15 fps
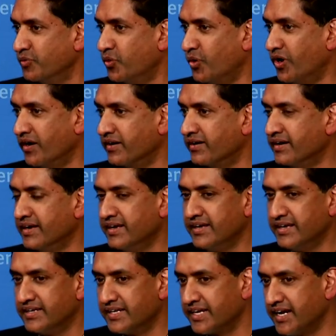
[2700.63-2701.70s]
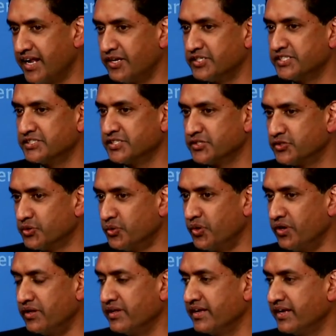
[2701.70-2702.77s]
more, and technology is a
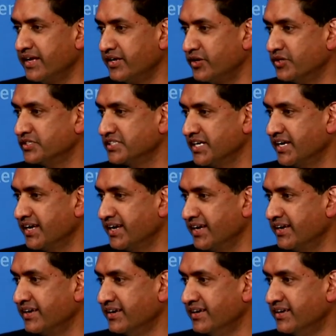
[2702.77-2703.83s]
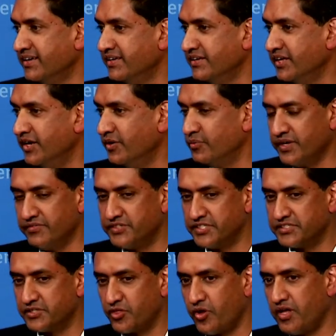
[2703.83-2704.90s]
tool, and you're saying, you know, we've
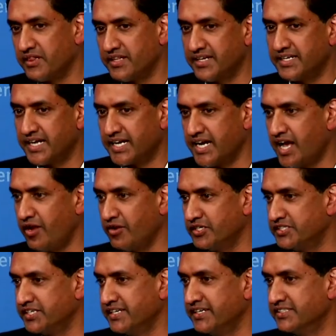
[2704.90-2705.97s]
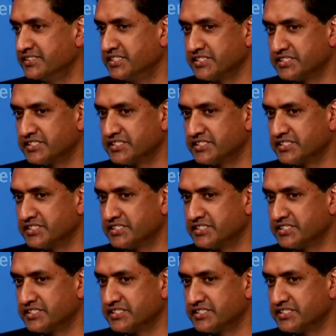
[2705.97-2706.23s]
just thought that technology is